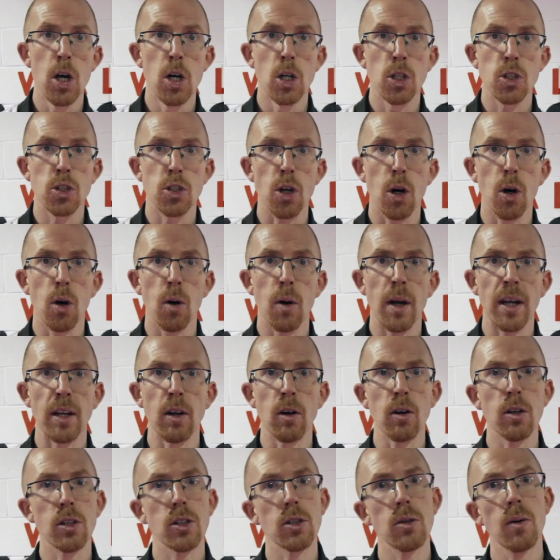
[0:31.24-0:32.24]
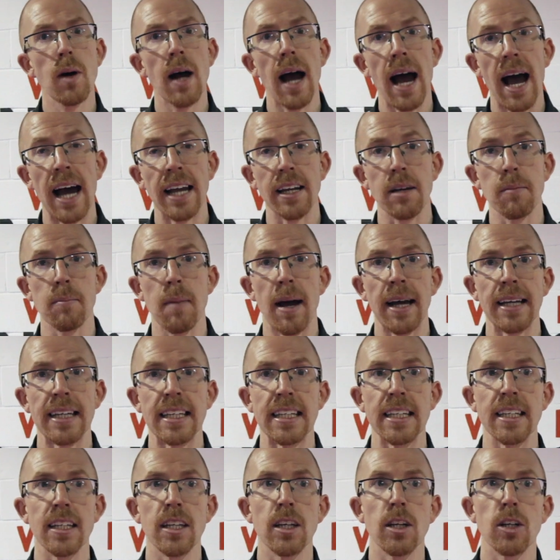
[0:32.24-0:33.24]
So in order to do a Dan Mahk
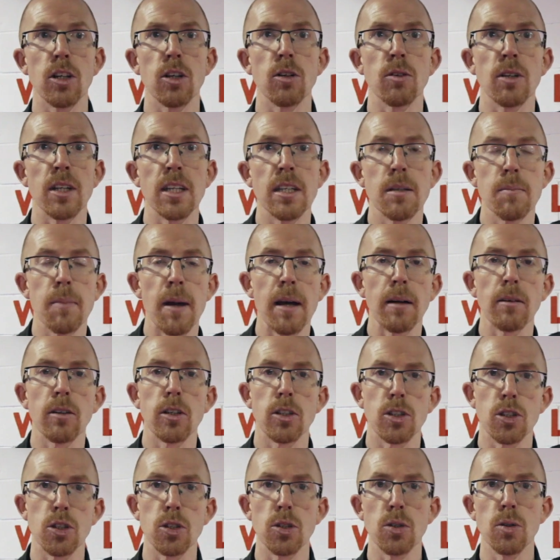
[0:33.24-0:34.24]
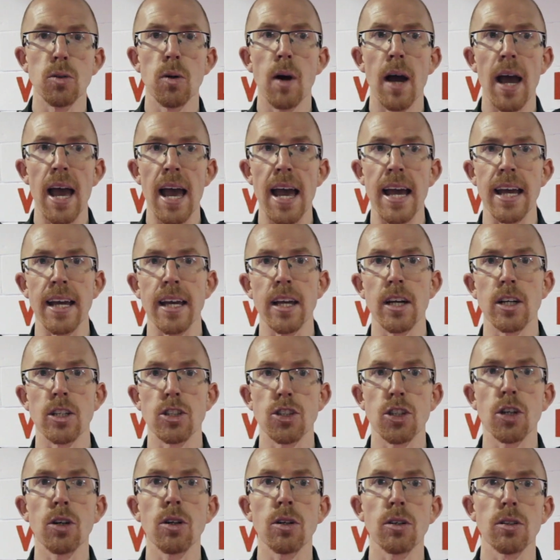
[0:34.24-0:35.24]
Ki, you need to be able to do a
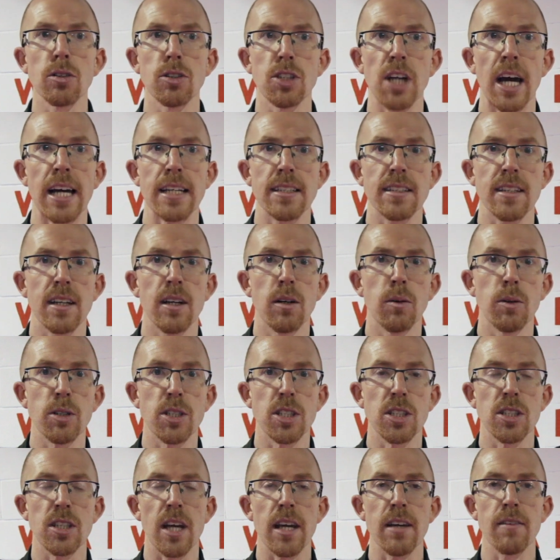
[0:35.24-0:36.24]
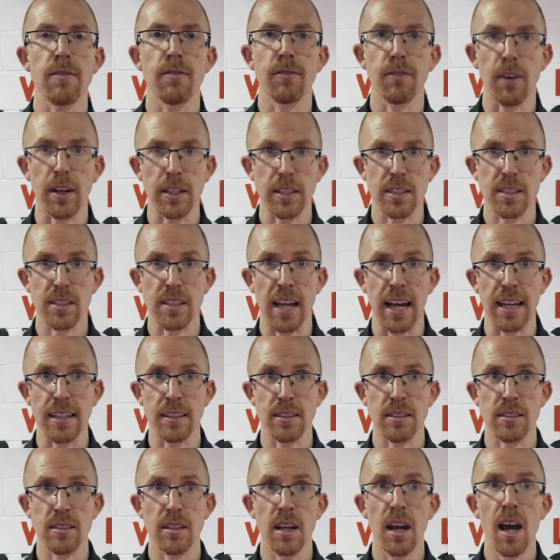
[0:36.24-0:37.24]
Untitled Chapter, which is a front
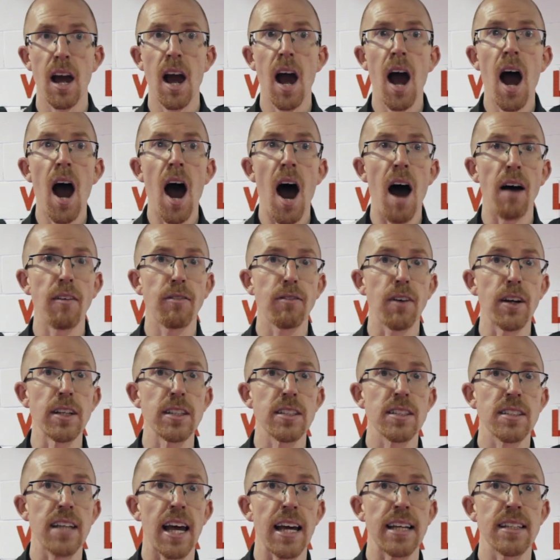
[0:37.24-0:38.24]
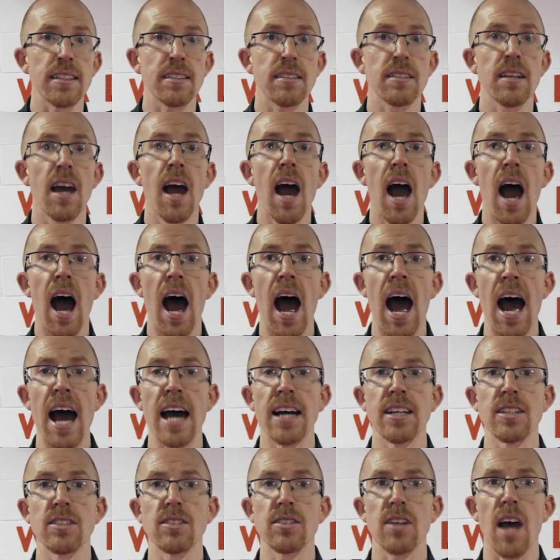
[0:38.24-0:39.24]
stance. A front stance
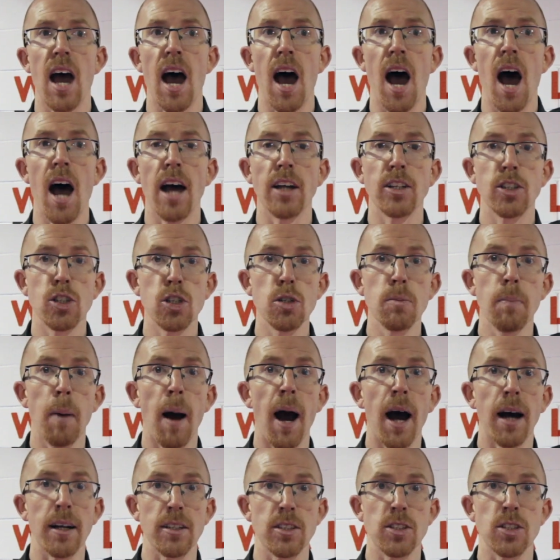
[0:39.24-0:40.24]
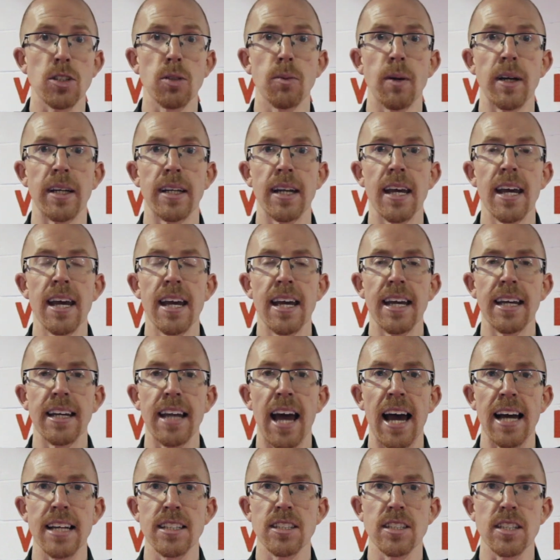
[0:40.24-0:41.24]
has two parts to it. It
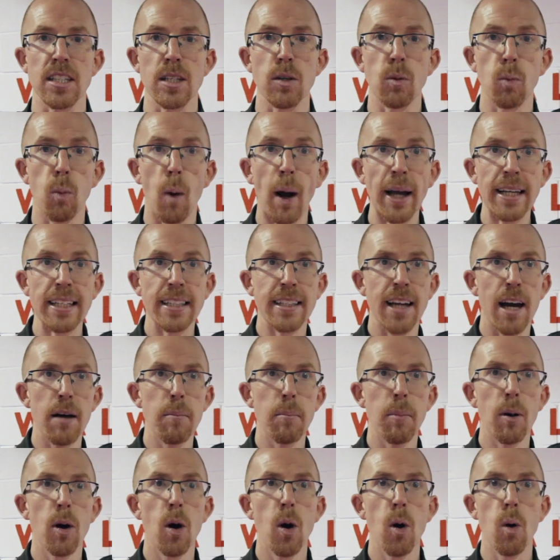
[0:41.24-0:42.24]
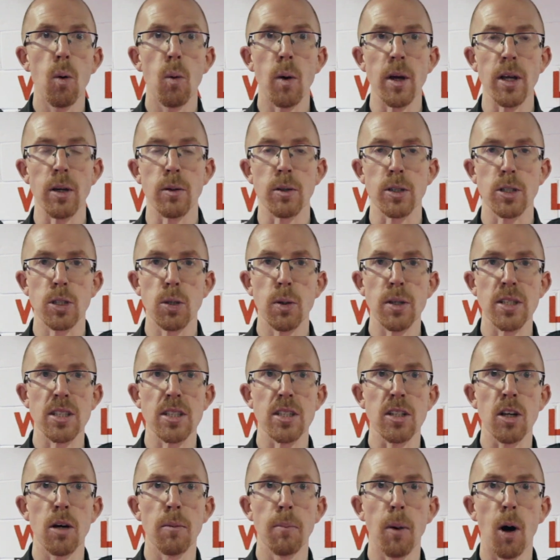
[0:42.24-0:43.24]
has the wind up, where you are
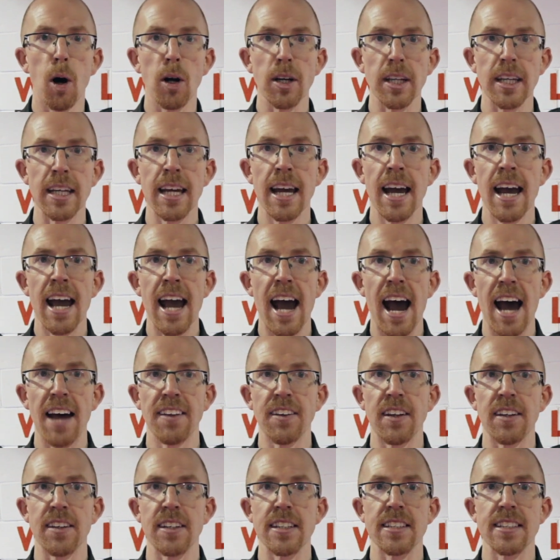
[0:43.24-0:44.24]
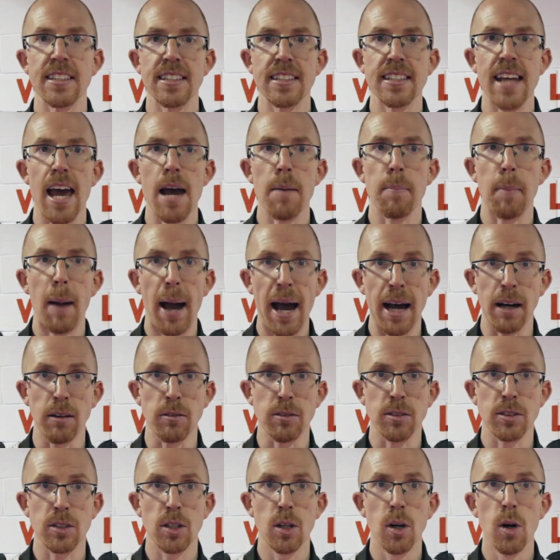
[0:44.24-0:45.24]
twisting your body, and then the step
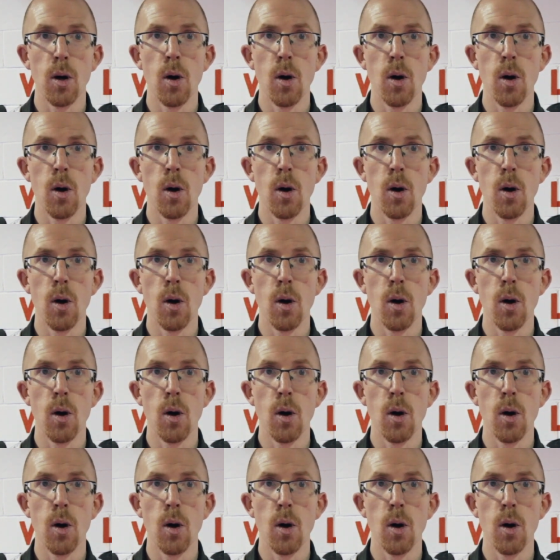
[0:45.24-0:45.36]
out.